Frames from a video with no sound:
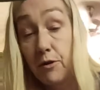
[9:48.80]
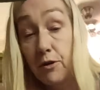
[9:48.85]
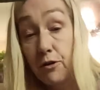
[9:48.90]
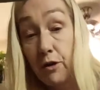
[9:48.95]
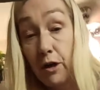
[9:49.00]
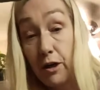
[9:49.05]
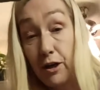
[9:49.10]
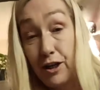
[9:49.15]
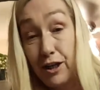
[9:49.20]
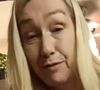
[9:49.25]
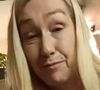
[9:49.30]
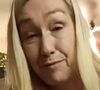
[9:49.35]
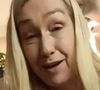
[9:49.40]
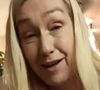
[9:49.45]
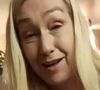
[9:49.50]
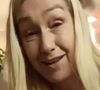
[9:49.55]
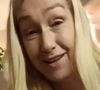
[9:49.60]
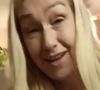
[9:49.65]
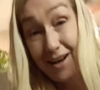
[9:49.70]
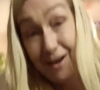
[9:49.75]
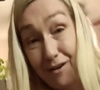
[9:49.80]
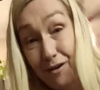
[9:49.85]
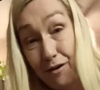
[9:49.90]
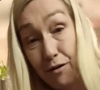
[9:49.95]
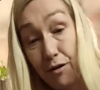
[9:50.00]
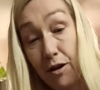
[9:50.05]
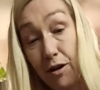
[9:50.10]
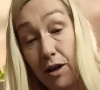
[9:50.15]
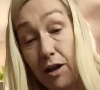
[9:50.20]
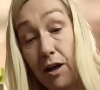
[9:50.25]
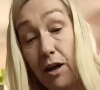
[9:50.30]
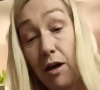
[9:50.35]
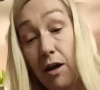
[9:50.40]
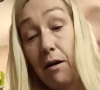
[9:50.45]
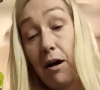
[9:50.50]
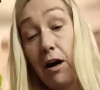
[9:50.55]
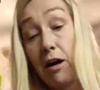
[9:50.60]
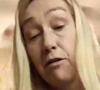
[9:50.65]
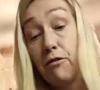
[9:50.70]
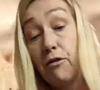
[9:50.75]
trying to use my towel.
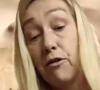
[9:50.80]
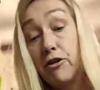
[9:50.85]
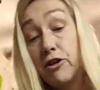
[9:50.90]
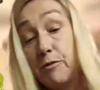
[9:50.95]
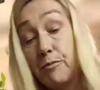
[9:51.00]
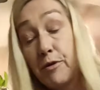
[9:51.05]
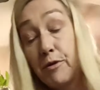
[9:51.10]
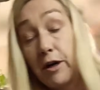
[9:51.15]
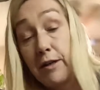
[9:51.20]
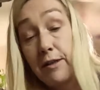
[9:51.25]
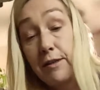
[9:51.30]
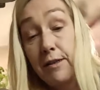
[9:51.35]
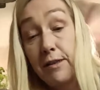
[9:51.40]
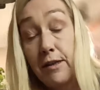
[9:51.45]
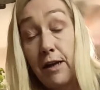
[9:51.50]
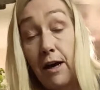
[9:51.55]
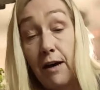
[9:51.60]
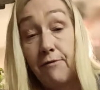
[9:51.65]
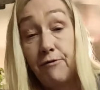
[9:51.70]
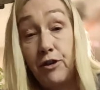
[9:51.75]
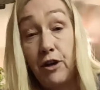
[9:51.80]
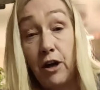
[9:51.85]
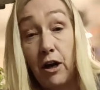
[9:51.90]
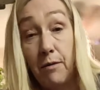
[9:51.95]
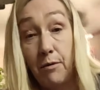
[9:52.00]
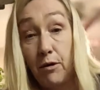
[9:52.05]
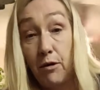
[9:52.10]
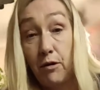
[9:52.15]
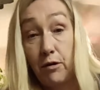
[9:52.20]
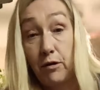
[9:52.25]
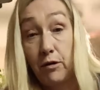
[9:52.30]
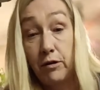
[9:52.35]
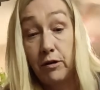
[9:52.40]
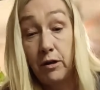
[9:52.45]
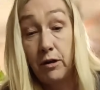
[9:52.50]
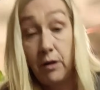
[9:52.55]
Our grocery prices have doubled